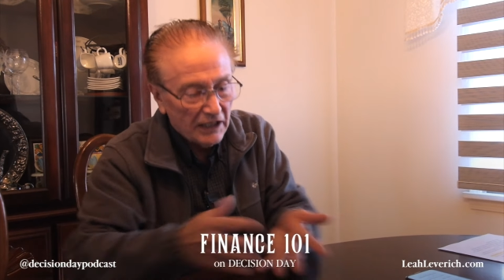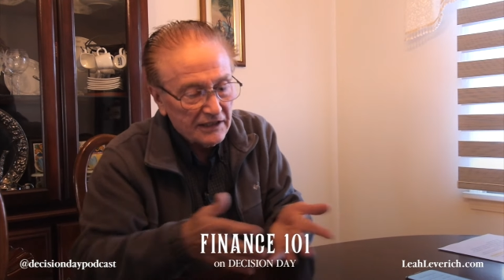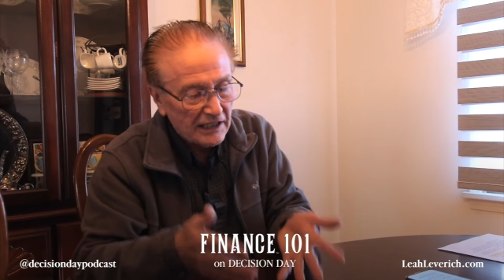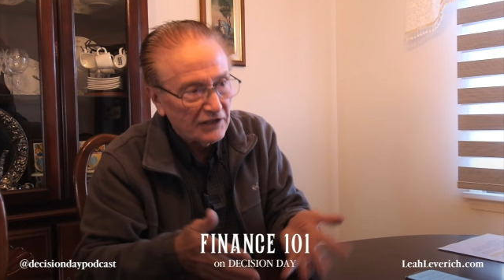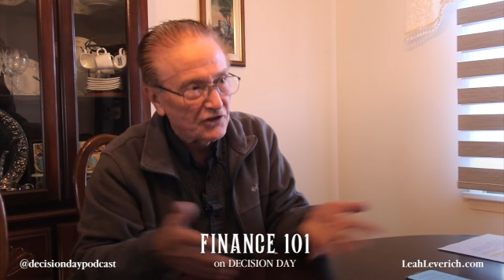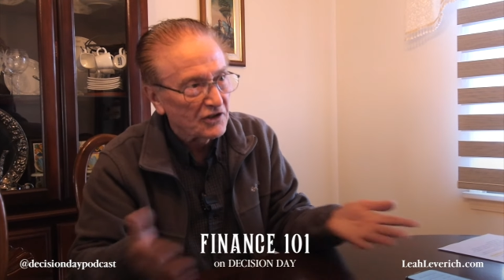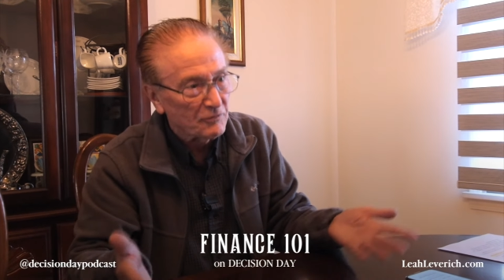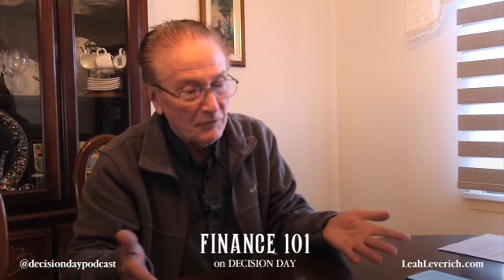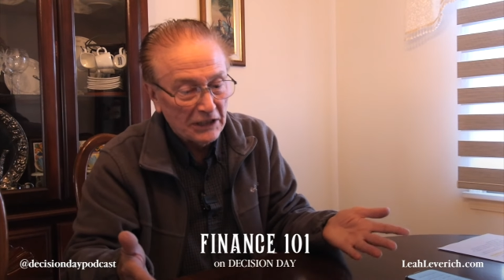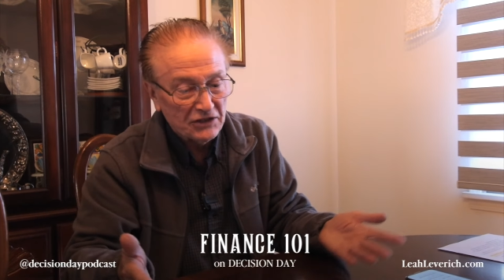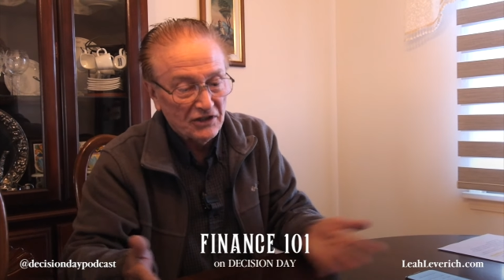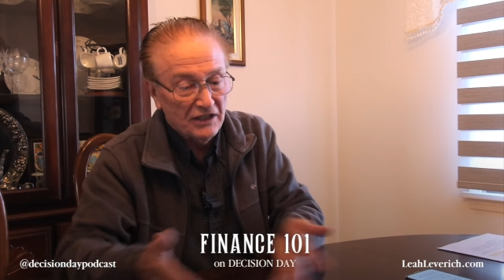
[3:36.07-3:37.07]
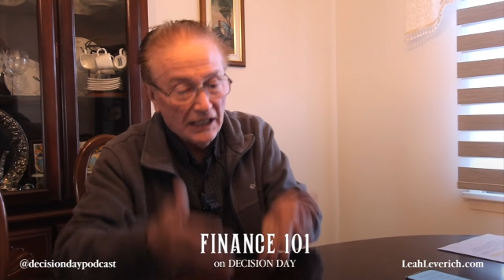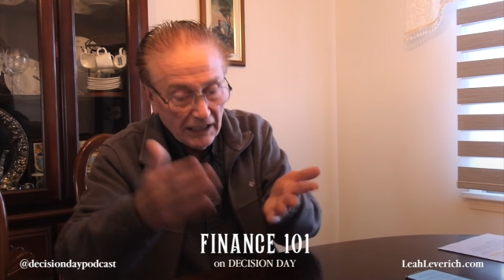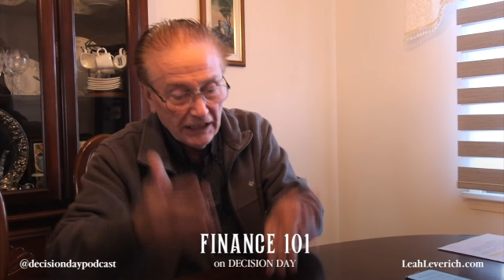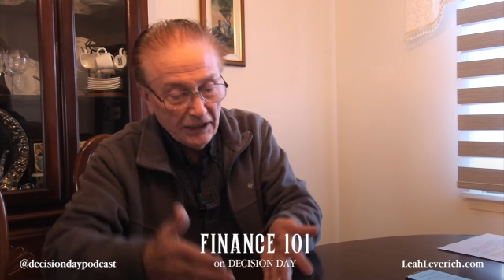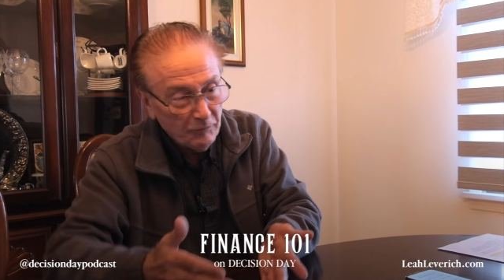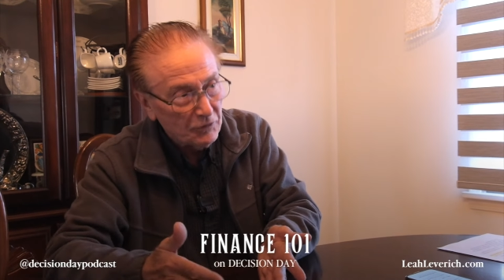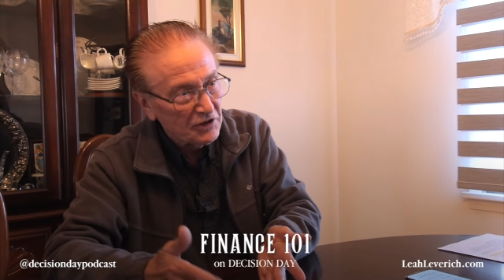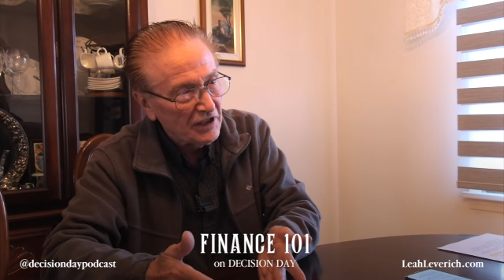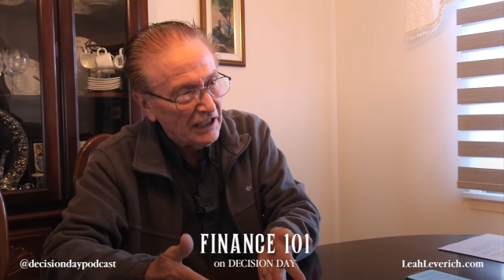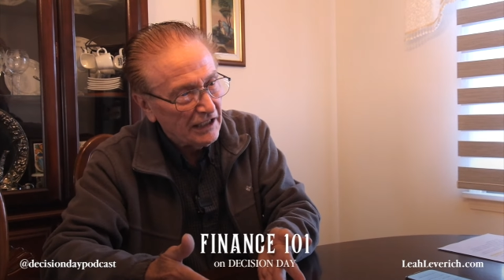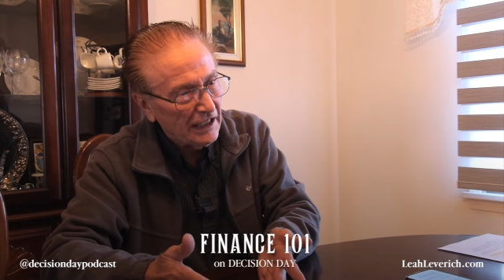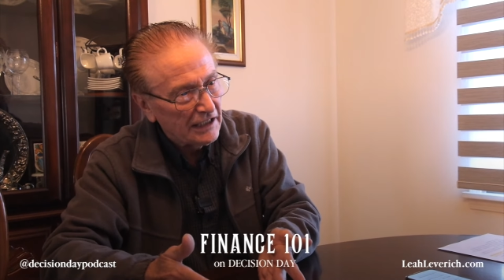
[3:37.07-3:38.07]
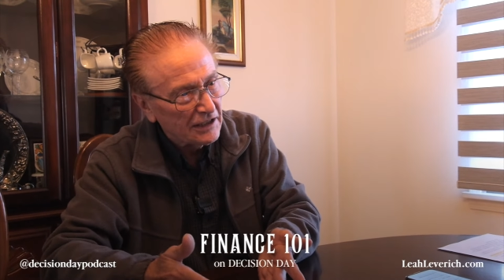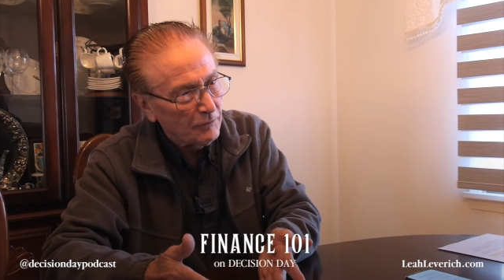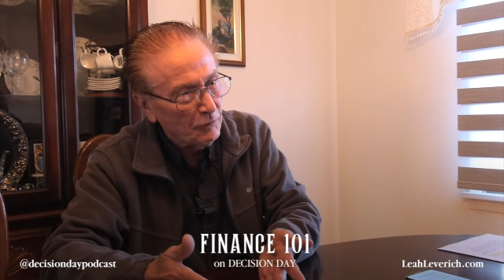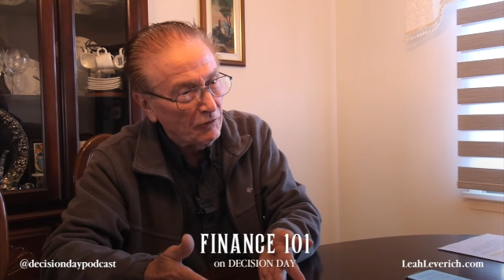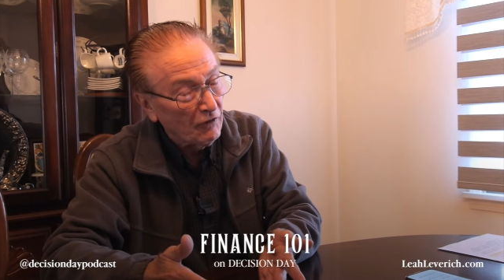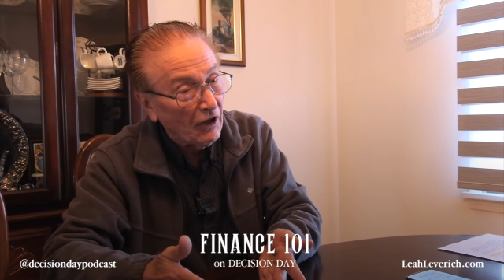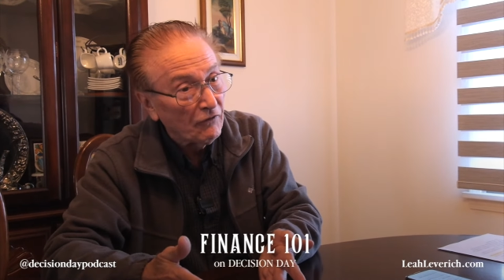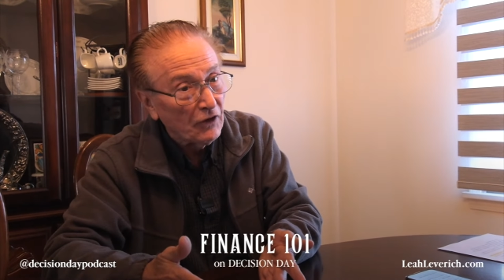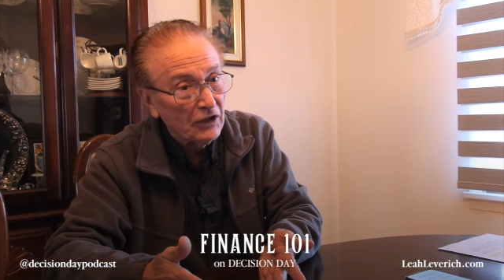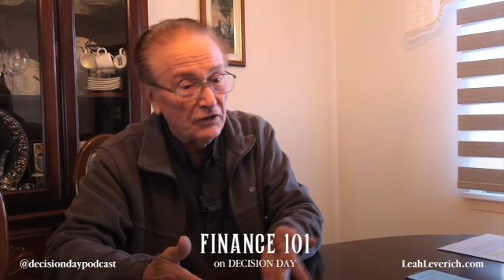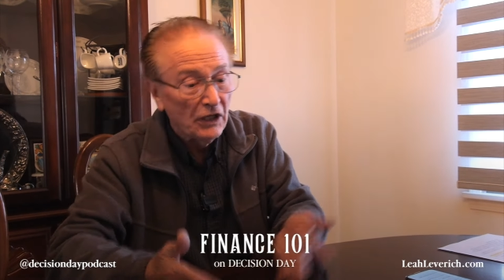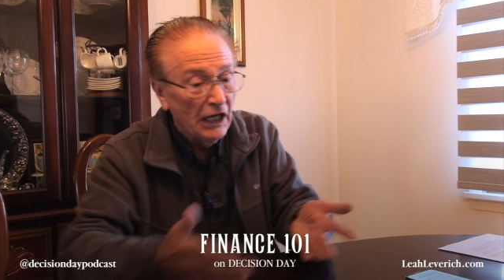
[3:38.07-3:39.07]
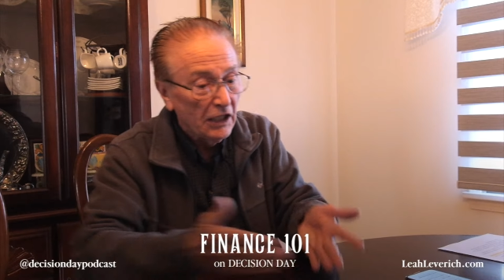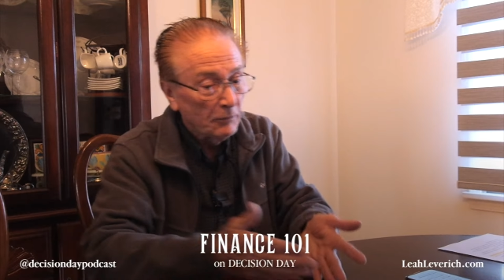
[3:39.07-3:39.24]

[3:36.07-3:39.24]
As I just mentioned, 80% S&P 500.